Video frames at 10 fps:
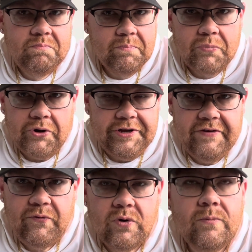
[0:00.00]
pretty
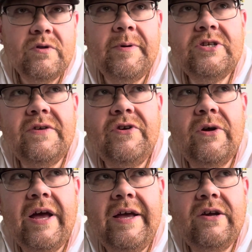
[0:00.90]
affordable, especially if you go
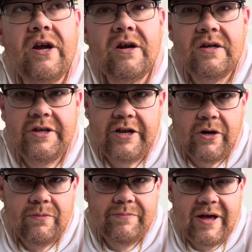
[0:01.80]
to 8
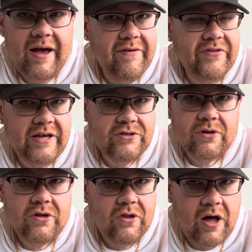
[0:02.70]
karat. Things are
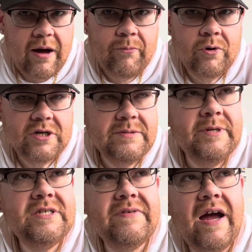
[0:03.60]
a lot more
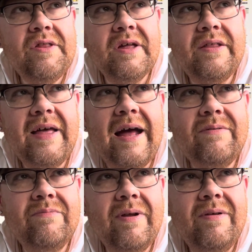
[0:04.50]
expensive, guys.
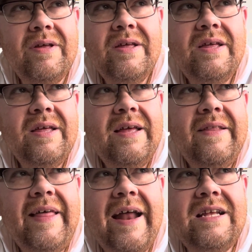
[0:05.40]
That
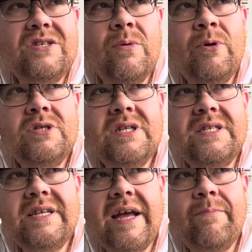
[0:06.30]
is almost the
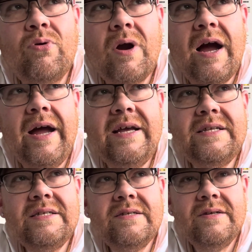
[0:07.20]
same
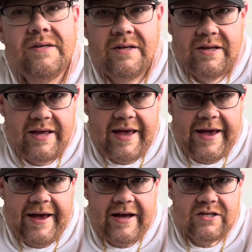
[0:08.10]
price
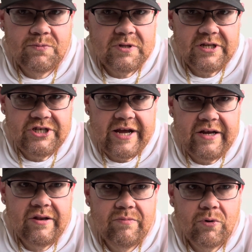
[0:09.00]
as what the
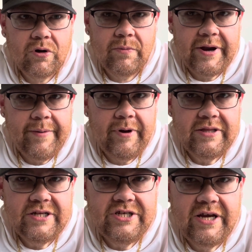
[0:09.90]
chains were when I bought
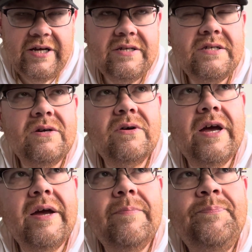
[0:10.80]
the chains,
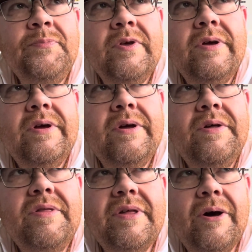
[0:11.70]
okay?
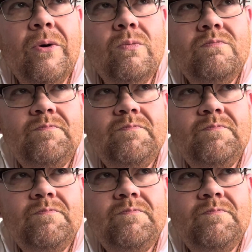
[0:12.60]
So